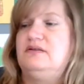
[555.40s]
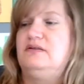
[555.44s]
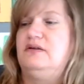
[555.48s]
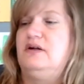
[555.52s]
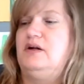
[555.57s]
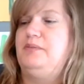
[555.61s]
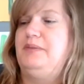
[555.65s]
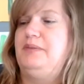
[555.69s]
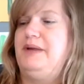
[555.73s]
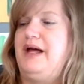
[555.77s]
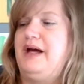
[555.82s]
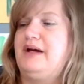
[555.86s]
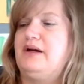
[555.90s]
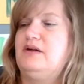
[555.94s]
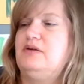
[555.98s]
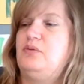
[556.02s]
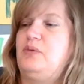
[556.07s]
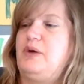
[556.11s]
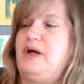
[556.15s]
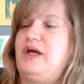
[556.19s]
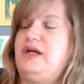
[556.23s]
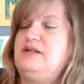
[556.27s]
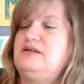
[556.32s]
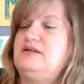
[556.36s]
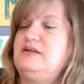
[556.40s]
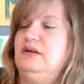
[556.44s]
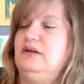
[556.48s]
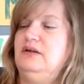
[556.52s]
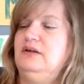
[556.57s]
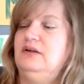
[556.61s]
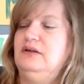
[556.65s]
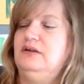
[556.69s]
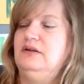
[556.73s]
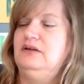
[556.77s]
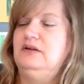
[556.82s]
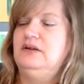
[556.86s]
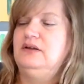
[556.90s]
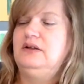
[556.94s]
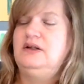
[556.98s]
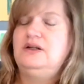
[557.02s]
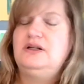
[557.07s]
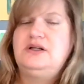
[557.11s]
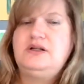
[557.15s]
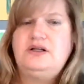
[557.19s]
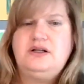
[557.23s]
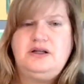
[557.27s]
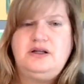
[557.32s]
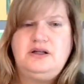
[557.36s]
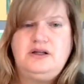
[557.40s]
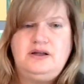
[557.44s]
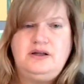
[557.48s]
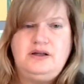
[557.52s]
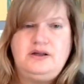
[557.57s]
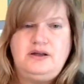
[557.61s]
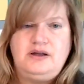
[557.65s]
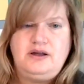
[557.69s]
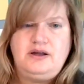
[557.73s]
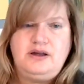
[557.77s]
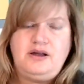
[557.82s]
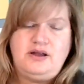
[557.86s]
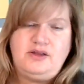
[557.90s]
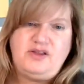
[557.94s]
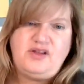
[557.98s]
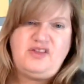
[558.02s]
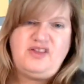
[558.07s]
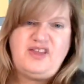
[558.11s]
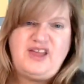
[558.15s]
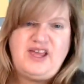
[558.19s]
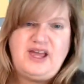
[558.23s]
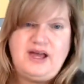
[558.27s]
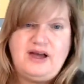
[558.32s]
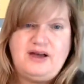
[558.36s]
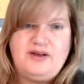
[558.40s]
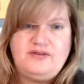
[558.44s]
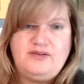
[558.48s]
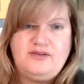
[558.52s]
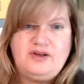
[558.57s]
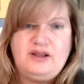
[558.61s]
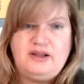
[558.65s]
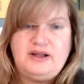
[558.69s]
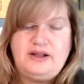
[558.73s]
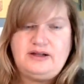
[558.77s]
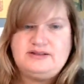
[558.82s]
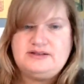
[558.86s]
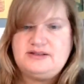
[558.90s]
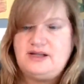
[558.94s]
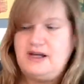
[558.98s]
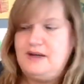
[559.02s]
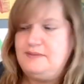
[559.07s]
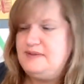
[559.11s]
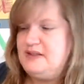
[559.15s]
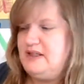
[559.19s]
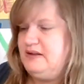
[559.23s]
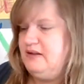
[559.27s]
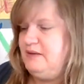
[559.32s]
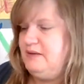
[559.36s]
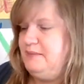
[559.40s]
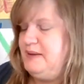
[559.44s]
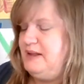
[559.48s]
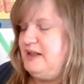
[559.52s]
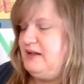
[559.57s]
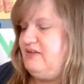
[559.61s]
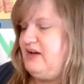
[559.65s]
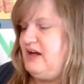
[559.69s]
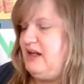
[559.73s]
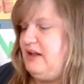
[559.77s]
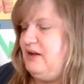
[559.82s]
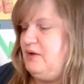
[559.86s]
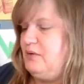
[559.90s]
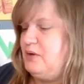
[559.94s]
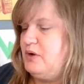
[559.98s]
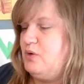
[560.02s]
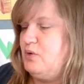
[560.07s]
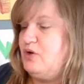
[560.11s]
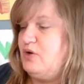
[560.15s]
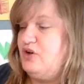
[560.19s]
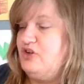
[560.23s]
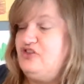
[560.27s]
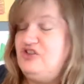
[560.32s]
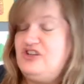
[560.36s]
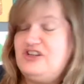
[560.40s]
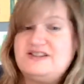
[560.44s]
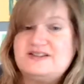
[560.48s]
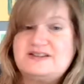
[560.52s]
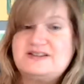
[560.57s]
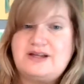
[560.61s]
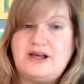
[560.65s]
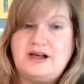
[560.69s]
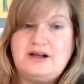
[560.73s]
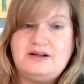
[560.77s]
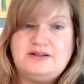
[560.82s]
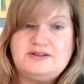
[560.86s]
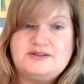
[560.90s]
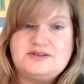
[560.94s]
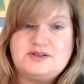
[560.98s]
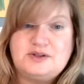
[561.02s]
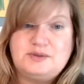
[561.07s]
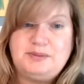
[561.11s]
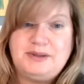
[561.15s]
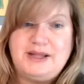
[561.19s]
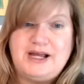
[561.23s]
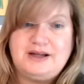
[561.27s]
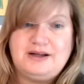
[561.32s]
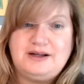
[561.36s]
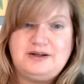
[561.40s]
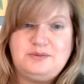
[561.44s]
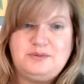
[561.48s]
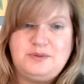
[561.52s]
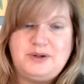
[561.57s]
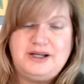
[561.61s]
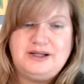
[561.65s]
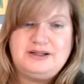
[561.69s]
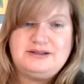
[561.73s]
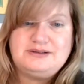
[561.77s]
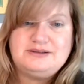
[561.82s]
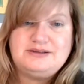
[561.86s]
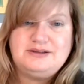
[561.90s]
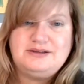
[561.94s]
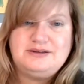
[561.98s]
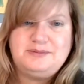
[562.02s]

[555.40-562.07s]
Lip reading: are black and white, although they have a lot of times a little bit of yellow or orange. Skunks are black and white.